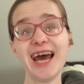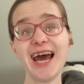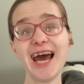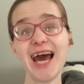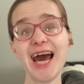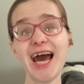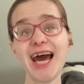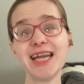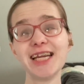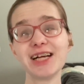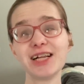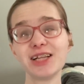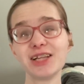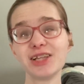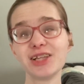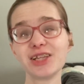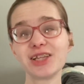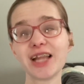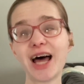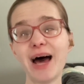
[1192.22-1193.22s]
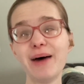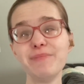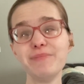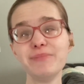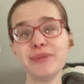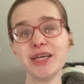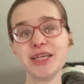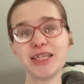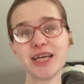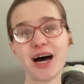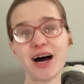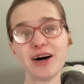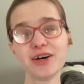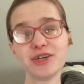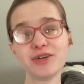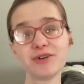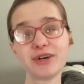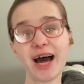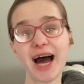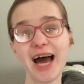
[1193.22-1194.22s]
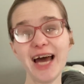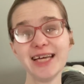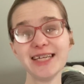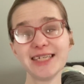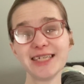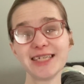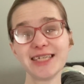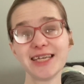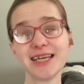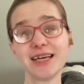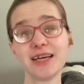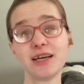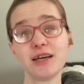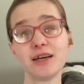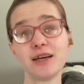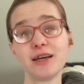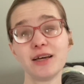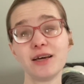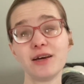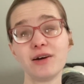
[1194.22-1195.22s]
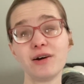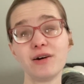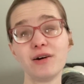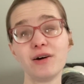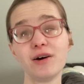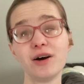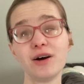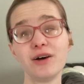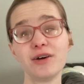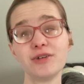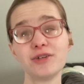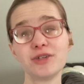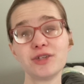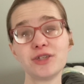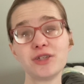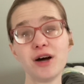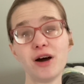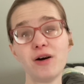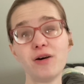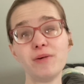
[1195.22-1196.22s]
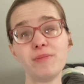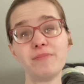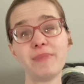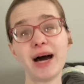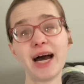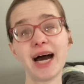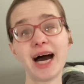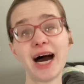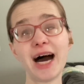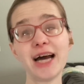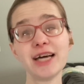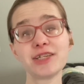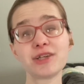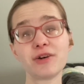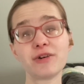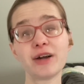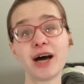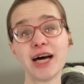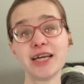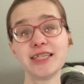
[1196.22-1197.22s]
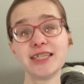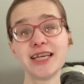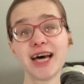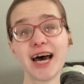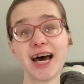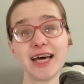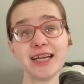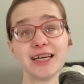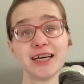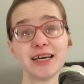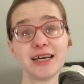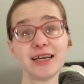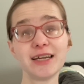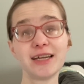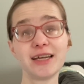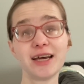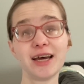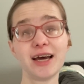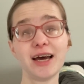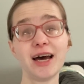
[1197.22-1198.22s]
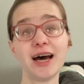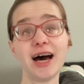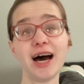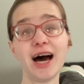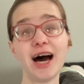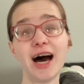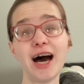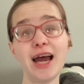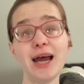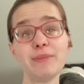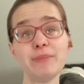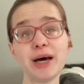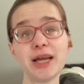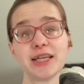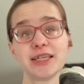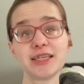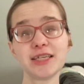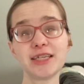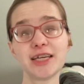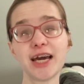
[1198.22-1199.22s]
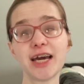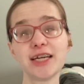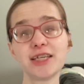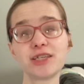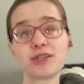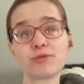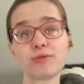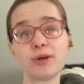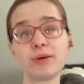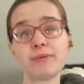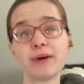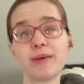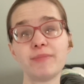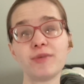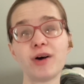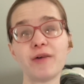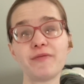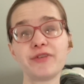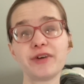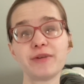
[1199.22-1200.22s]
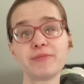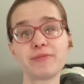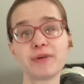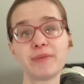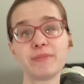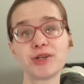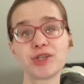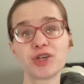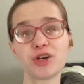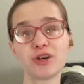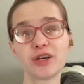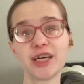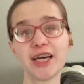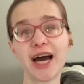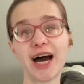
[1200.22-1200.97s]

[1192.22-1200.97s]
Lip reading: And let me tell you guys, So my eyes are not dead. I am at a stage 3 retinopathy of prematurity